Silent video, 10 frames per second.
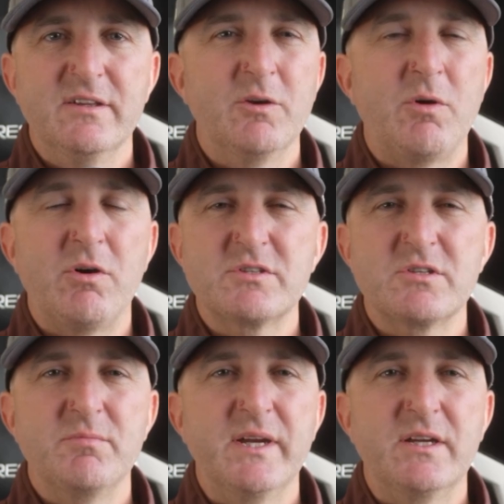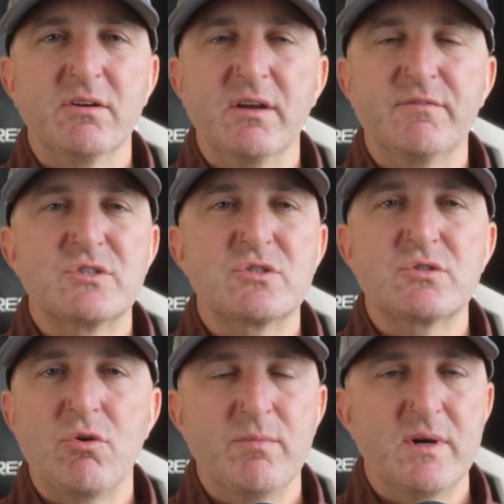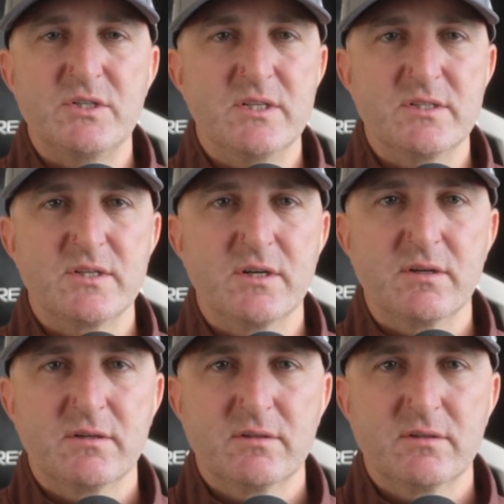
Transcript: that will also make your life so much easier.